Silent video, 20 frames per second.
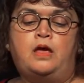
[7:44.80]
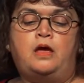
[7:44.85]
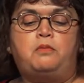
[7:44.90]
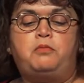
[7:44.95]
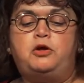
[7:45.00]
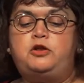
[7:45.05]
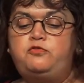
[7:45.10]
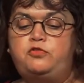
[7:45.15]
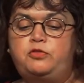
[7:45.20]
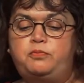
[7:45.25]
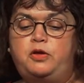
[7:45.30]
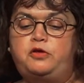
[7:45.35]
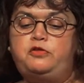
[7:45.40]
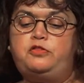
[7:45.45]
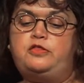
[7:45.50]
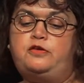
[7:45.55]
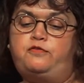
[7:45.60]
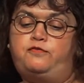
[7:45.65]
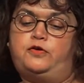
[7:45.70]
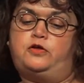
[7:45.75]
One of the
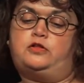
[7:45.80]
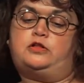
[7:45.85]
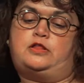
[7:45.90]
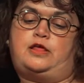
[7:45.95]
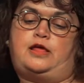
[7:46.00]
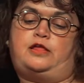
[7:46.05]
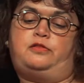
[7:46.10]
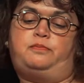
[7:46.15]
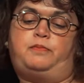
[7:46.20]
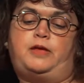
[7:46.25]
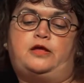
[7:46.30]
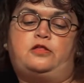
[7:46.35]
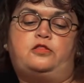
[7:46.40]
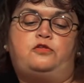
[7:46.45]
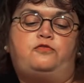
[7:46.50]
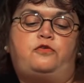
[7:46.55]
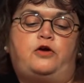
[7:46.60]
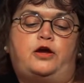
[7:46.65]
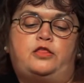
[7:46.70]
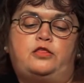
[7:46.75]
most difficult aspects
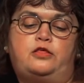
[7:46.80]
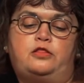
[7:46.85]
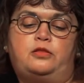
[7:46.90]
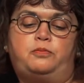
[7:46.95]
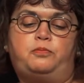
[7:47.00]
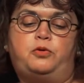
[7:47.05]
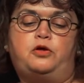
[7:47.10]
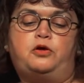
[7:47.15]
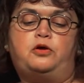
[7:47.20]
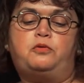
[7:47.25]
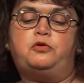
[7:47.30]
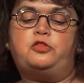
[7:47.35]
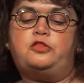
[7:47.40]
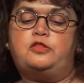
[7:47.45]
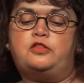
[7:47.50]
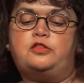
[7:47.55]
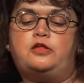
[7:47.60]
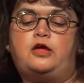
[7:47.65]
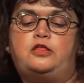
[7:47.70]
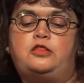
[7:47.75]
of writing the book was
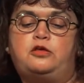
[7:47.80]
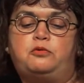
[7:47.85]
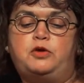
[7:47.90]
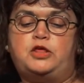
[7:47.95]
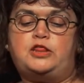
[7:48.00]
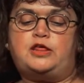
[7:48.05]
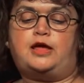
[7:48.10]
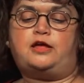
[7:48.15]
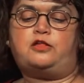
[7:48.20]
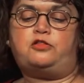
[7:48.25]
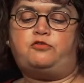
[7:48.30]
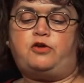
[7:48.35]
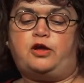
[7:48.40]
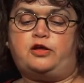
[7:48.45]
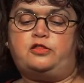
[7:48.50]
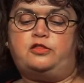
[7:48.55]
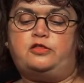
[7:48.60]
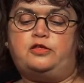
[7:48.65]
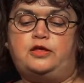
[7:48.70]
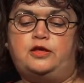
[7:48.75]
deciding which
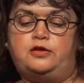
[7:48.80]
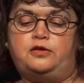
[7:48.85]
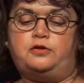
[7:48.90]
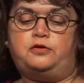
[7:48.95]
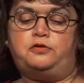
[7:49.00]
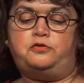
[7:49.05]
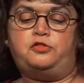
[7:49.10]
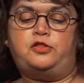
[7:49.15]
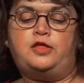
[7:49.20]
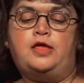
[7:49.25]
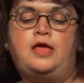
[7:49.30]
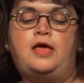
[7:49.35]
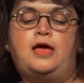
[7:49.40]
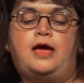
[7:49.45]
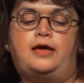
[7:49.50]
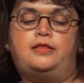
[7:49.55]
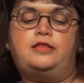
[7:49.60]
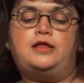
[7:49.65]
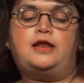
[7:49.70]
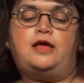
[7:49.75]
extracts to use
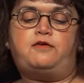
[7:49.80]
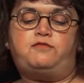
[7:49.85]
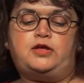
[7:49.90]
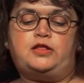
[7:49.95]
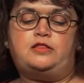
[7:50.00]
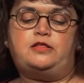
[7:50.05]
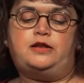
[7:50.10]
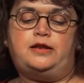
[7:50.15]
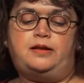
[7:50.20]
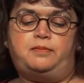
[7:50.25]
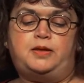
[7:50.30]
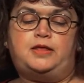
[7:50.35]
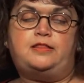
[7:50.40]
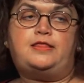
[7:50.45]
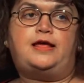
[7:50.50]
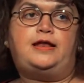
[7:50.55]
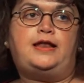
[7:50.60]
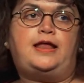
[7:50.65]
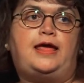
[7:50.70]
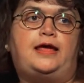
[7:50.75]
and then having to limit
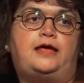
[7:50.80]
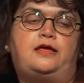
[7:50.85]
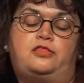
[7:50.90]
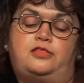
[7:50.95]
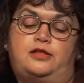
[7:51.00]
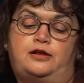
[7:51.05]
their length.